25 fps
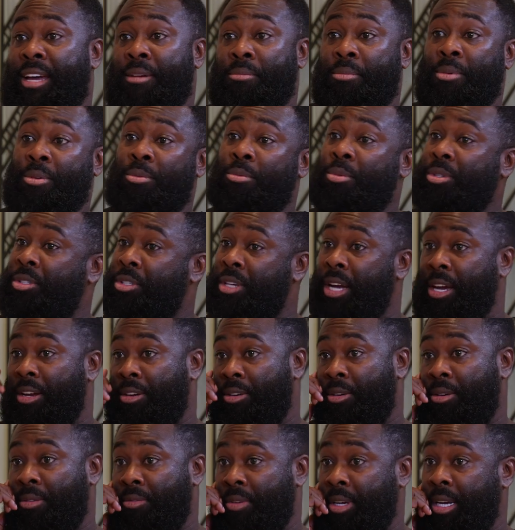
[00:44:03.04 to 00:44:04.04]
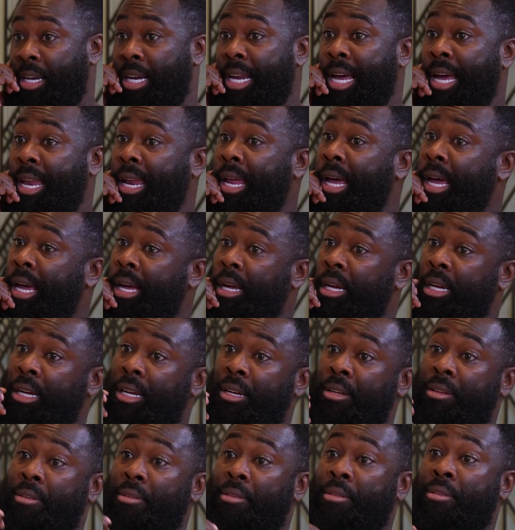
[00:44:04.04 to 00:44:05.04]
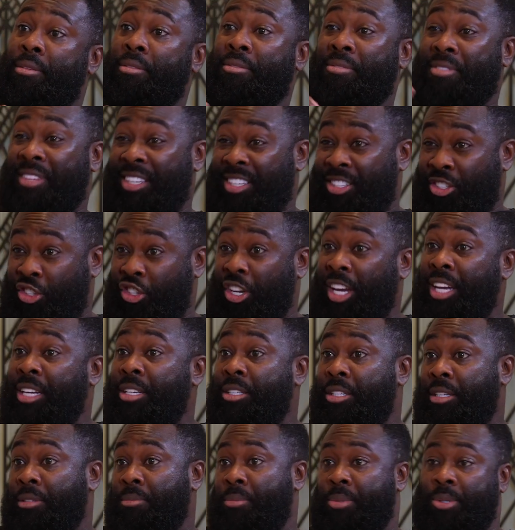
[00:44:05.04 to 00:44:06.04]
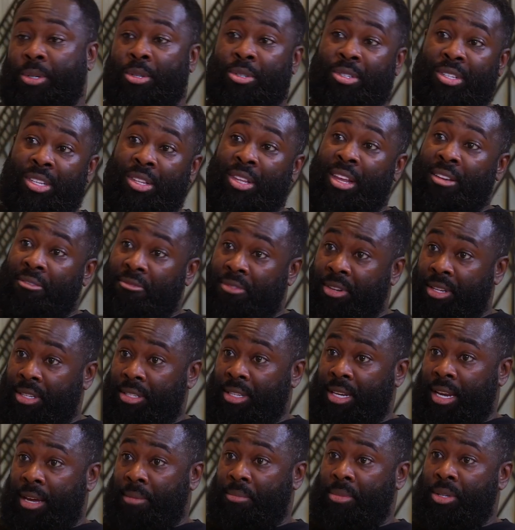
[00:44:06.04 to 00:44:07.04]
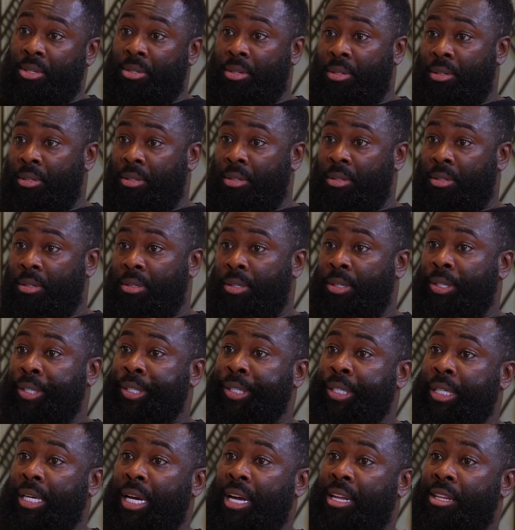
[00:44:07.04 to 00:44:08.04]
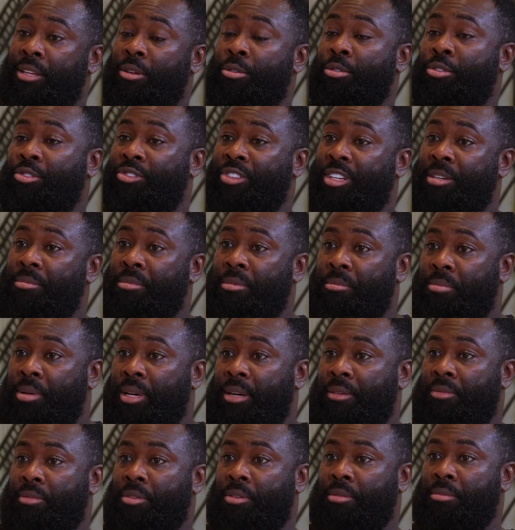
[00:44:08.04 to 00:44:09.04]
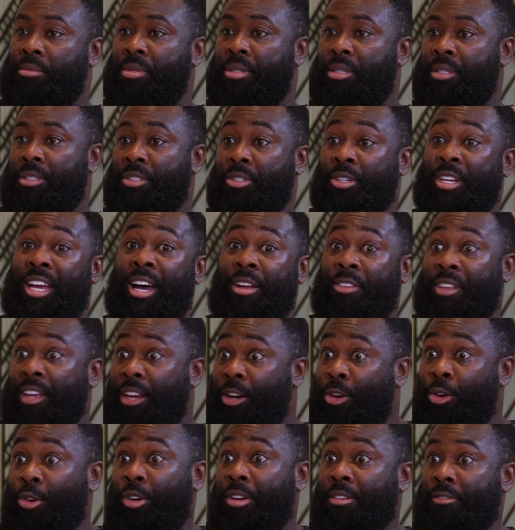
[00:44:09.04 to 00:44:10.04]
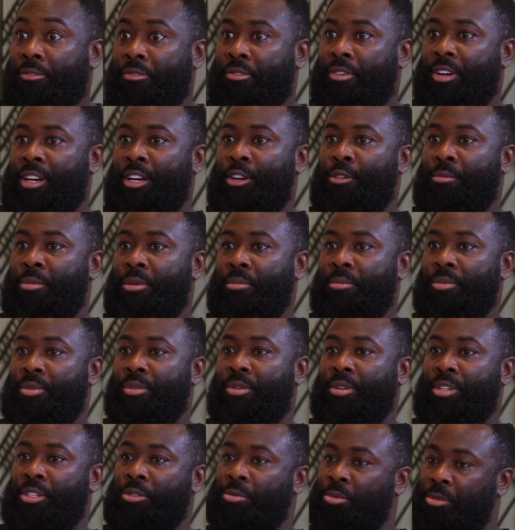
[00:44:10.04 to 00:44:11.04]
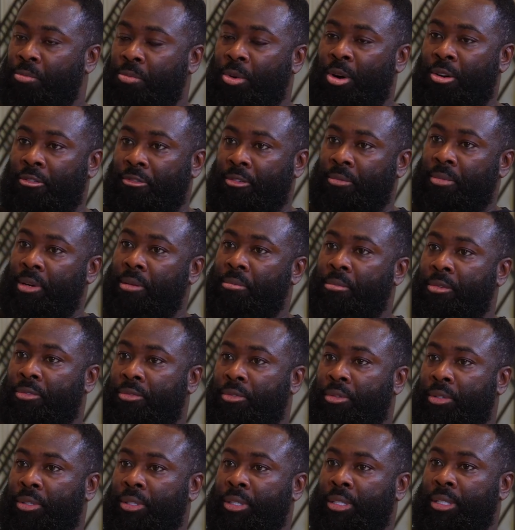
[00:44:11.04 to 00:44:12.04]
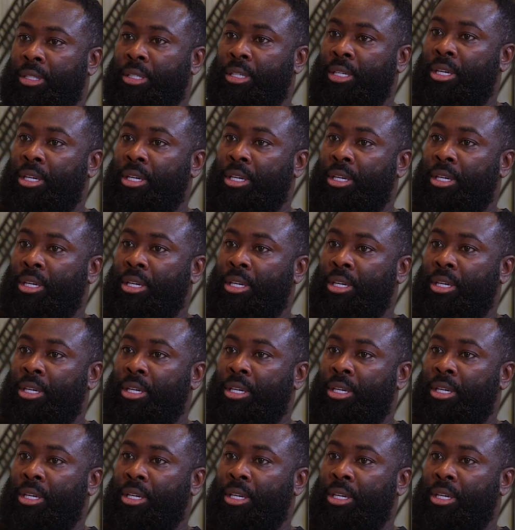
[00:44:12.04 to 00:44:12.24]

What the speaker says: a damn about what's going on over here like that. It's changing because of Netflix and Amazon and those streaming platforms. So now they're looking for it a little bit more because it was blocked from them before.